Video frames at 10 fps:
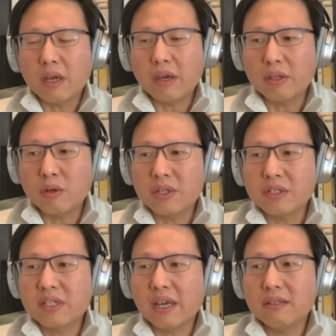
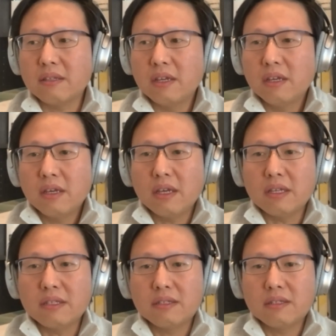noticed that
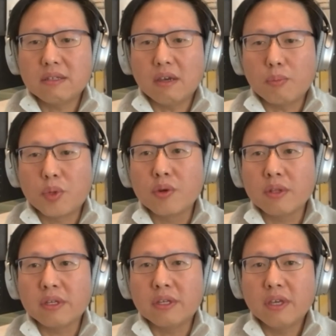it's
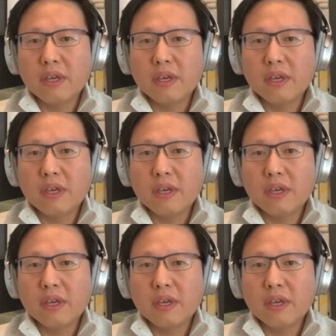purely